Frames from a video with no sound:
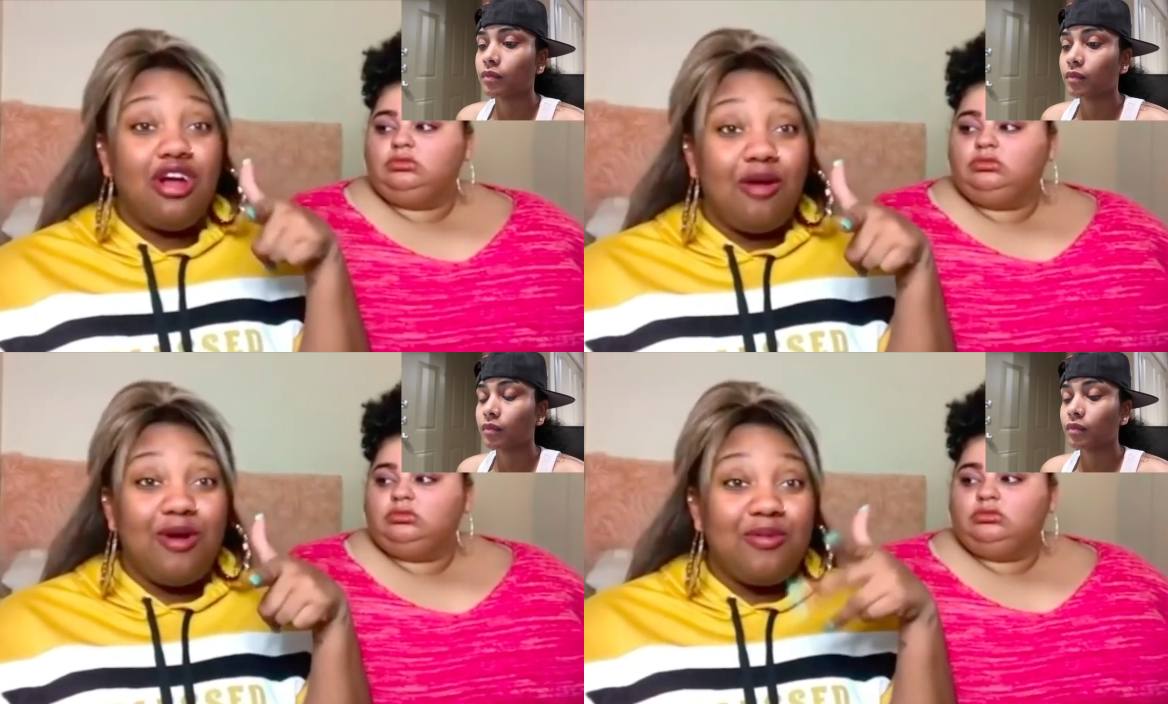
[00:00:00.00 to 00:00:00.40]
Speaker 1: her
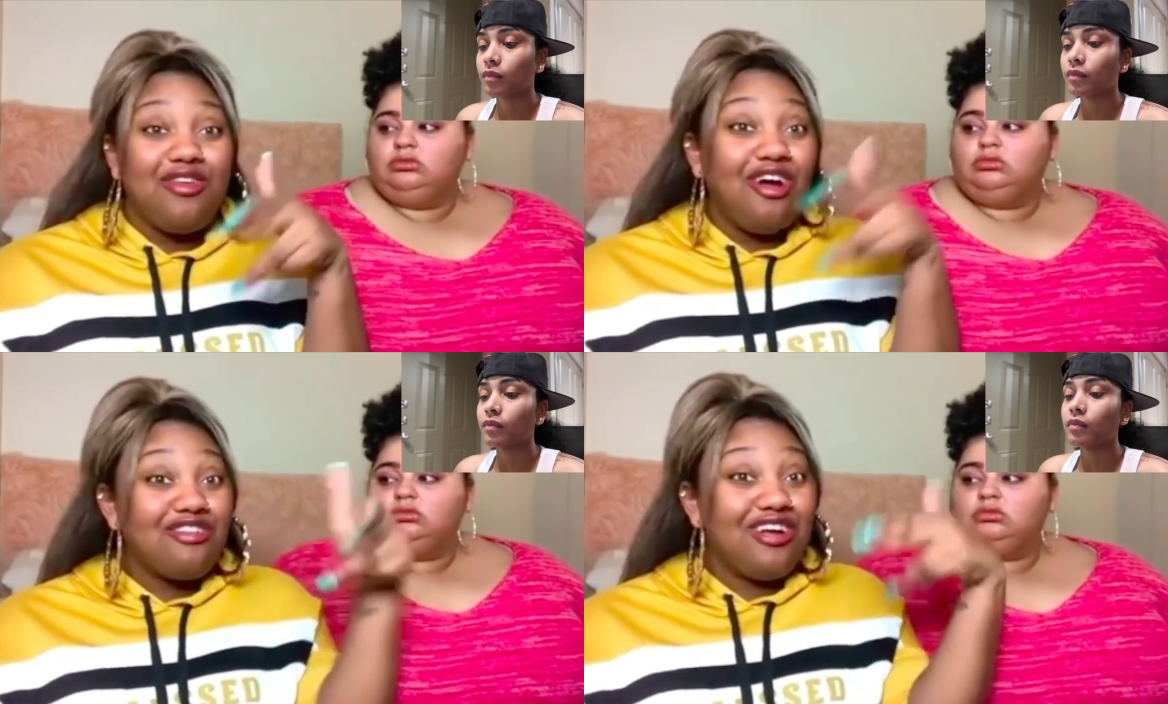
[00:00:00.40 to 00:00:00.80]
come up
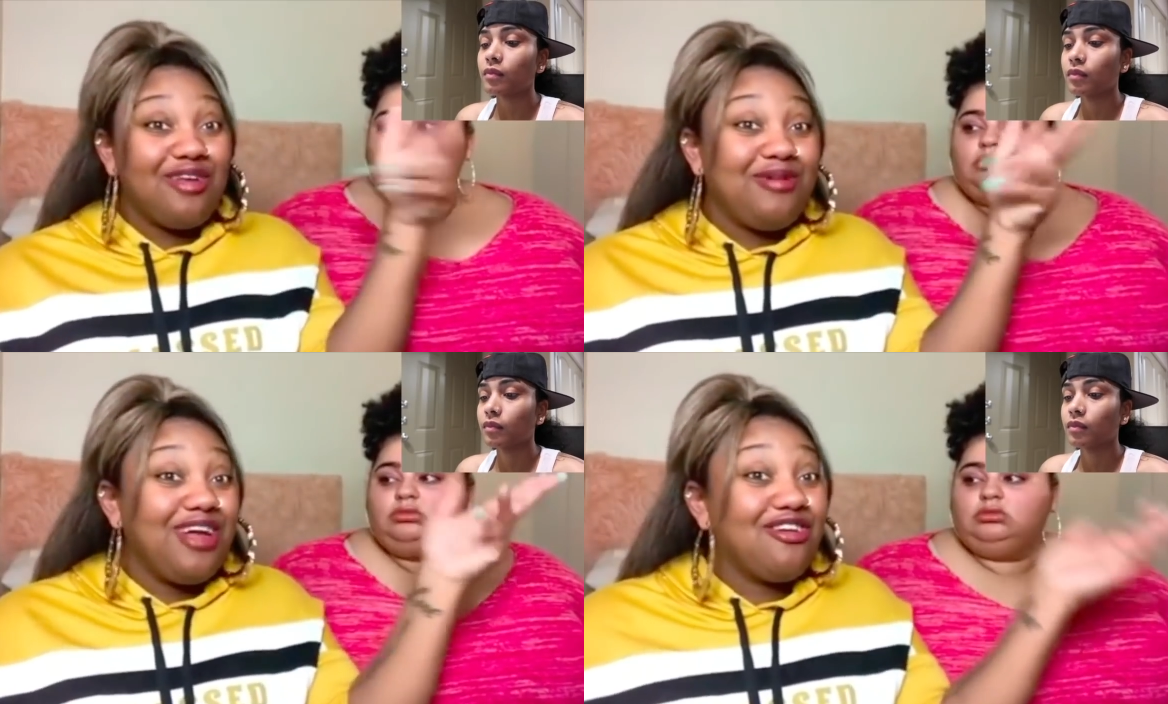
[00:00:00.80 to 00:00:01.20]
and y'all
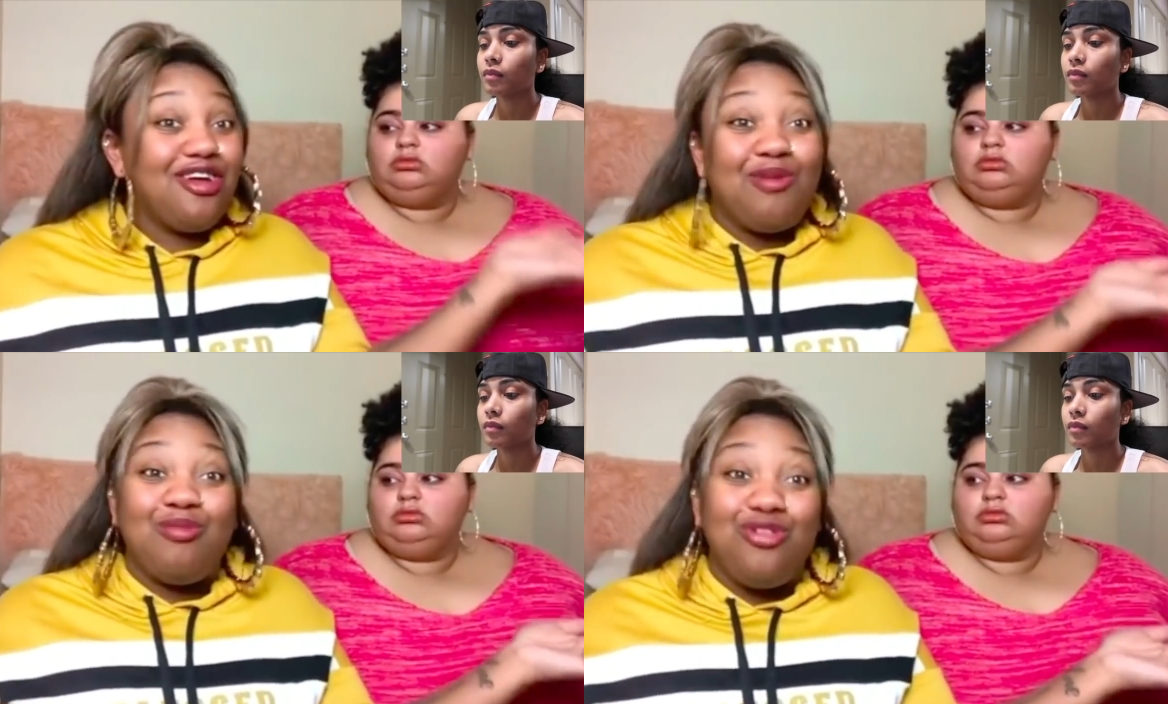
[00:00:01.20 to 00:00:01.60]
trying to be on her
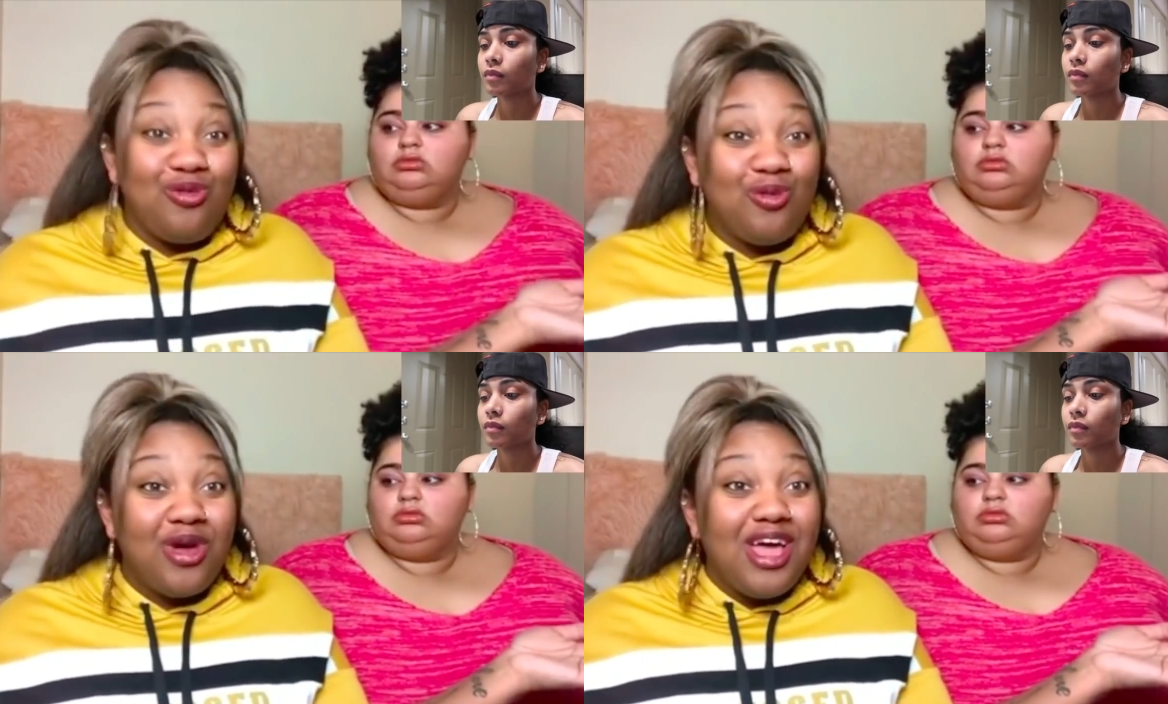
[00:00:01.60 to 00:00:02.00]
come up too.